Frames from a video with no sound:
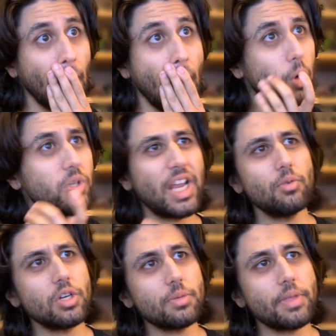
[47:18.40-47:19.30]
also, Games
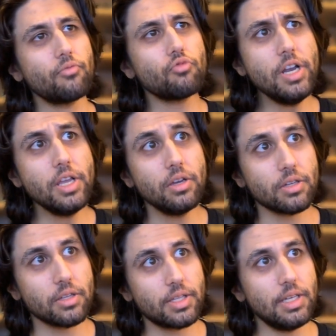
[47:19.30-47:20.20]
Workshop, they're really good
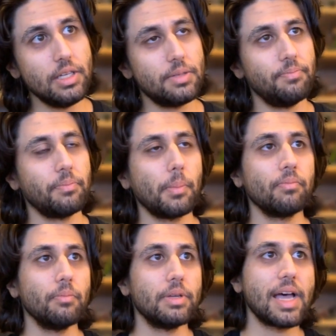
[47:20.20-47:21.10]
at these
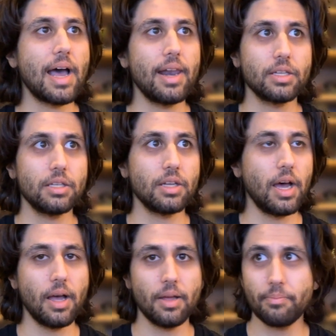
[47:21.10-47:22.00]
metallic
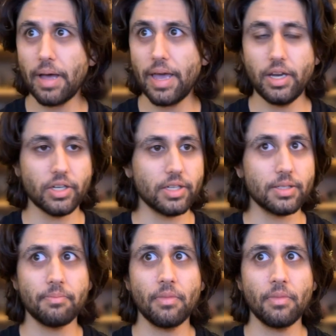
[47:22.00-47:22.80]
uh, pages.